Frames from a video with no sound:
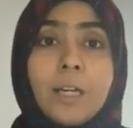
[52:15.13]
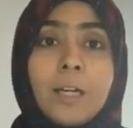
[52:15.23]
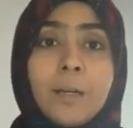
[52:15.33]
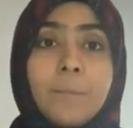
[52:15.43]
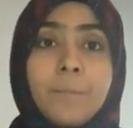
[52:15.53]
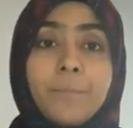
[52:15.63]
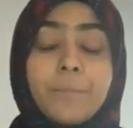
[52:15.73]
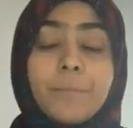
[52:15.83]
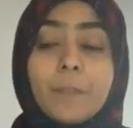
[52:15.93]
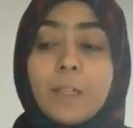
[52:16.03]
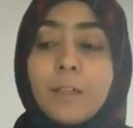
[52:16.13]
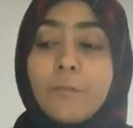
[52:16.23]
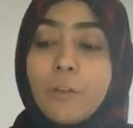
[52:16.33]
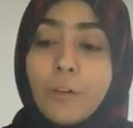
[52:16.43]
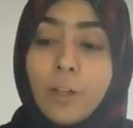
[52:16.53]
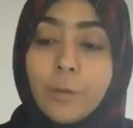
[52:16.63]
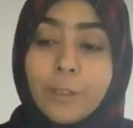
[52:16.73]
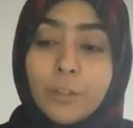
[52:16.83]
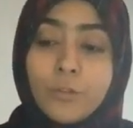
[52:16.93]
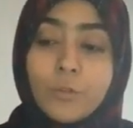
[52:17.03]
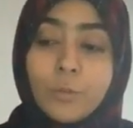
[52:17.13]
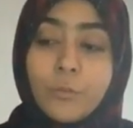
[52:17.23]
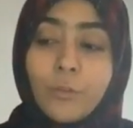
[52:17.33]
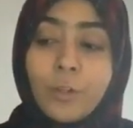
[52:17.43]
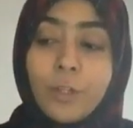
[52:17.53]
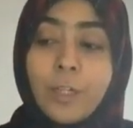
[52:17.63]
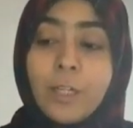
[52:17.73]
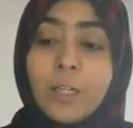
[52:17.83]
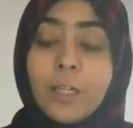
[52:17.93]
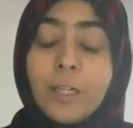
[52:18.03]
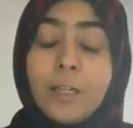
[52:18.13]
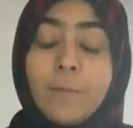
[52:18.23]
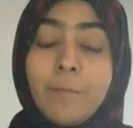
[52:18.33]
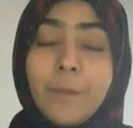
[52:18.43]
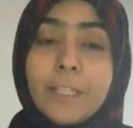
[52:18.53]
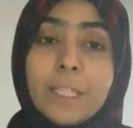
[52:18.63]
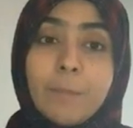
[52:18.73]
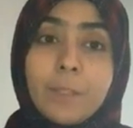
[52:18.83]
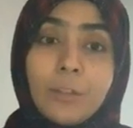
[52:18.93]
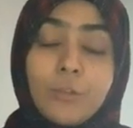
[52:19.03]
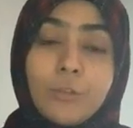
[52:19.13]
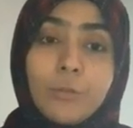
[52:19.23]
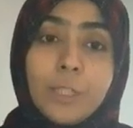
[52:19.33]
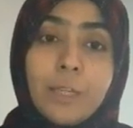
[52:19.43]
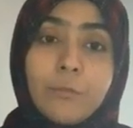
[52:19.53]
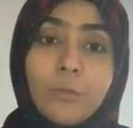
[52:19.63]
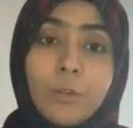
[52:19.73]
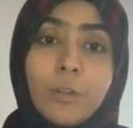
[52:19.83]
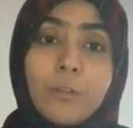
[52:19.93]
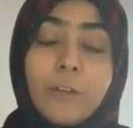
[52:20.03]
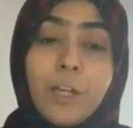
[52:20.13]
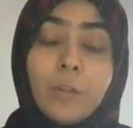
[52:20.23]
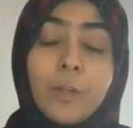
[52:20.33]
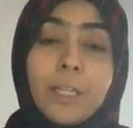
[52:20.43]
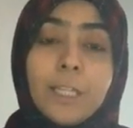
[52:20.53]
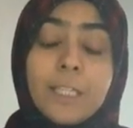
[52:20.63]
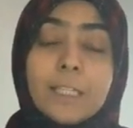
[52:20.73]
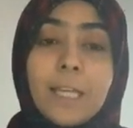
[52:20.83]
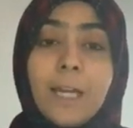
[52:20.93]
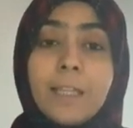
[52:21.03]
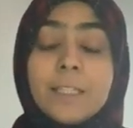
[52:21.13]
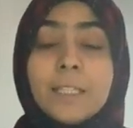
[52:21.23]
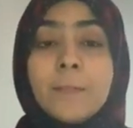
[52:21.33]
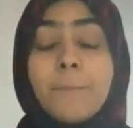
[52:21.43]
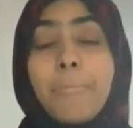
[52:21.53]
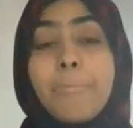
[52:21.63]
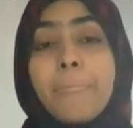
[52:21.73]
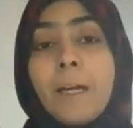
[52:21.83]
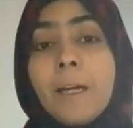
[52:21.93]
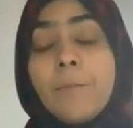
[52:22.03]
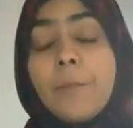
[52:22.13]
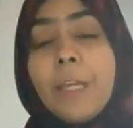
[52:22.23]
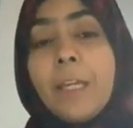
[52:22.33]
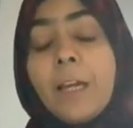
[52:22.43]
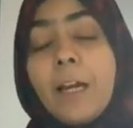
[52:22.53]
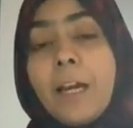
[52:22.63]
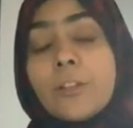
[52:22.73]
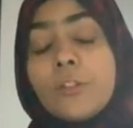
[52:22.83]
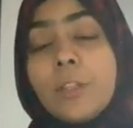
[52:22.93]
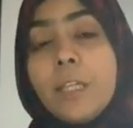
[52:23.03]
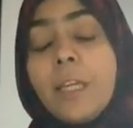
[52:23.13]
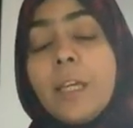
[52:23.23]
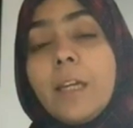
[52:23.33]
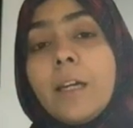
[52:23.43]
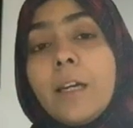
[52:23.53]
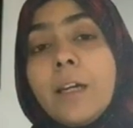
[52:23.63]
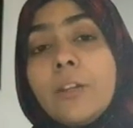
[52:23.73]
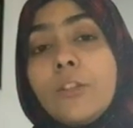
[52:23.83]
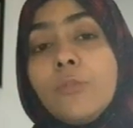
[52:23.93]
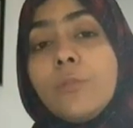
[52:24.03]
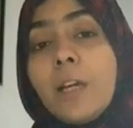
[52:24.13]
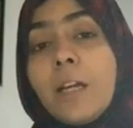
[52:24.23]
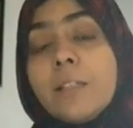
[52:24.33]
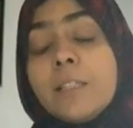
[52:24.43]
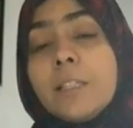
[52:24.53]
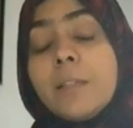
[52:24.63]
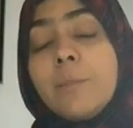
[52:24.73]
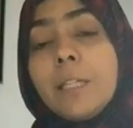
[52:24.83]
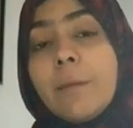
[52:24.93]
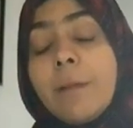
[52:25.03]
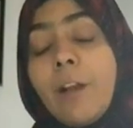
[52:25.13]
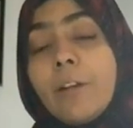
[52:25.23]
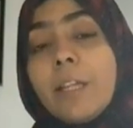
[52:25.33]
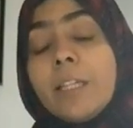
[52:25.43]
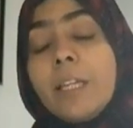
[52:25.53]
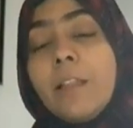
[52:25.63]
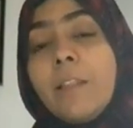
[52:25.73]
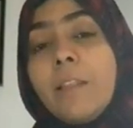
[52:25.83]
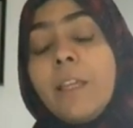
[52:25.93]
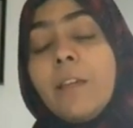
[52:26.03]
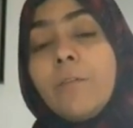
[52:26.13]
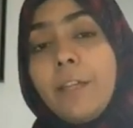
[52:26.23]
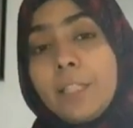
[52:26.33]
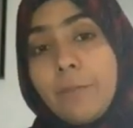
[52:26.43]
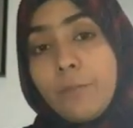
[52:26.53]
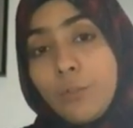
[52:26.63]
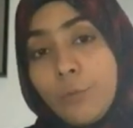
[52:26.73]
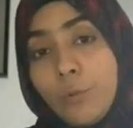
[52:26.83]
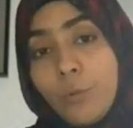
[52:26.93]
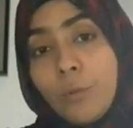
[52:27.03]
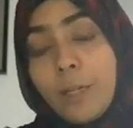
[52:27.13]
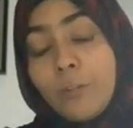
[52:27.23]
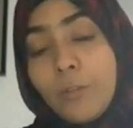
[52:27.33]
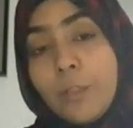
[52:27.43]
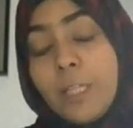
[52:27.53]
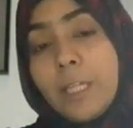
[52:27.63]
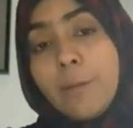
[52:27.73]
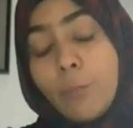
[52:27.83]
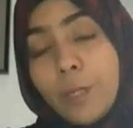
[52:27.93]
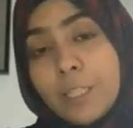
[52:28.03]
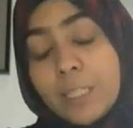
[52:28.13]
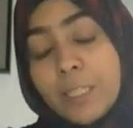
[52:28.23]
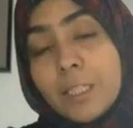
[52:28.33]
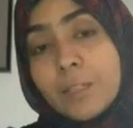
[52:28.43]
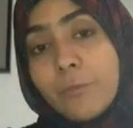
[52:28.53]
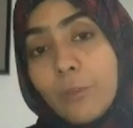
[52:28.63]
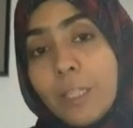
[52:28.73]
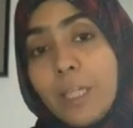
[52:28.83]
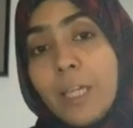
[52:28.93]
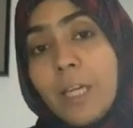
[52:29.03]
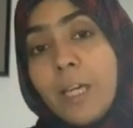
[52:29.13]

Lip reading: following the truth, for accepting the truth, and for following it, is that they actually do not become arrogant in the face of truth, rather they embrace it fully.